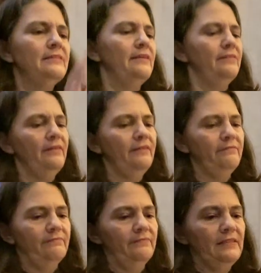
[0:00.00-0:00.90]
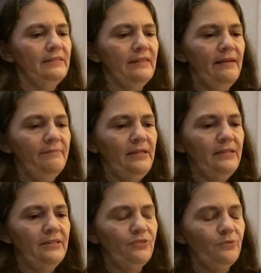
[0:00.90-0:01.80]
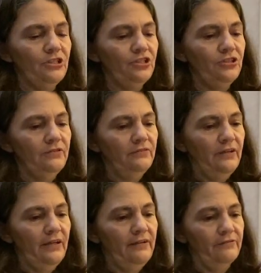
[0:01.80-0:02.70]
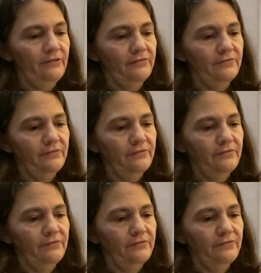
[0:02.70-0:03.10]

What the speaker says: I think, doesn't that mean dishwasher? I don't know.